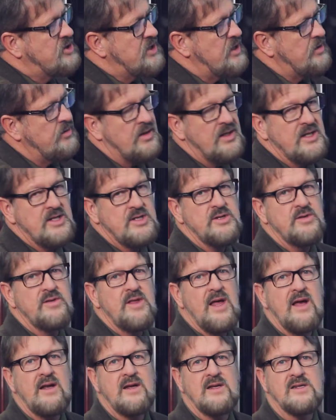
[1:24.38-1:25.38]
generally do
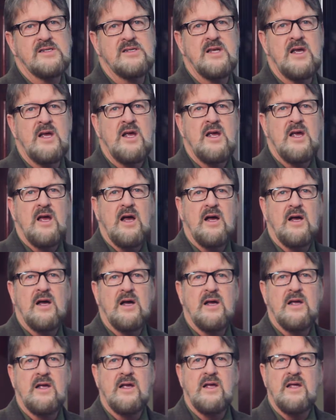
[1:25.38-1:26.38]
that as
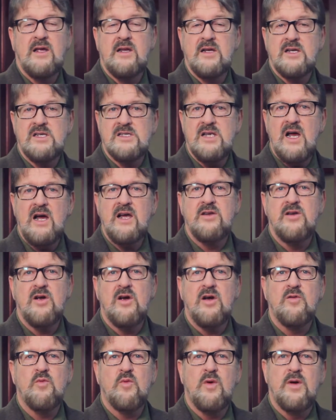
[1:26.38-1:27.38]
in a side
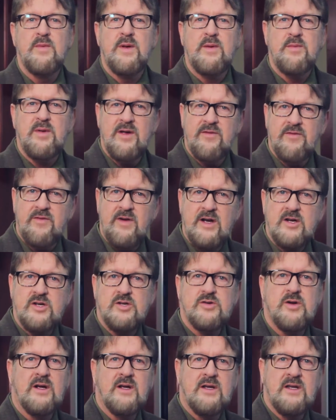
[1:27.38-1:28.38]
yard where maybe a fire
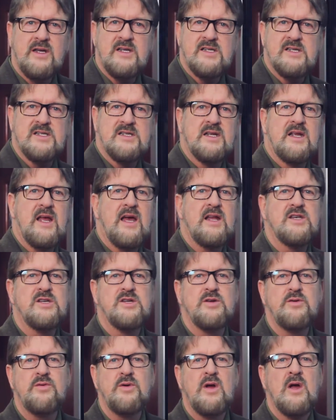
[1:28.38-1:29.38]
truck needs to get
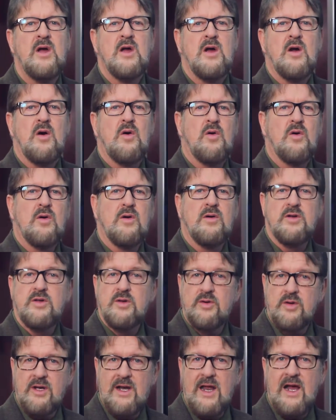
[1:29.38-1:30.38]
to, or
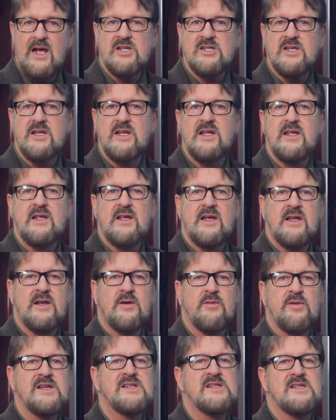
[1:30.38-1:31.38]
you could actually, in
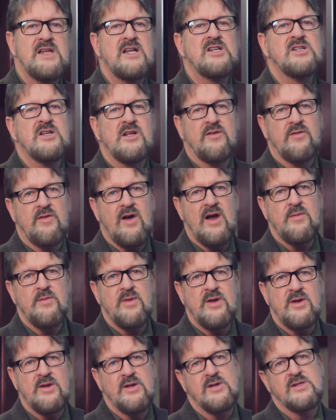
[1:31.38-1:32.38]
a residential
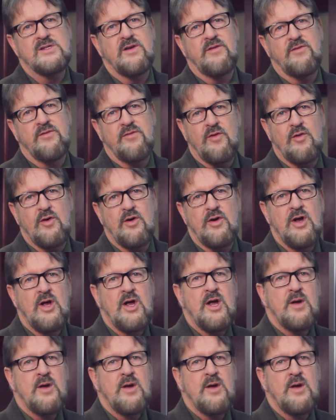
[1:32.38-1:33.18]
environment, use it for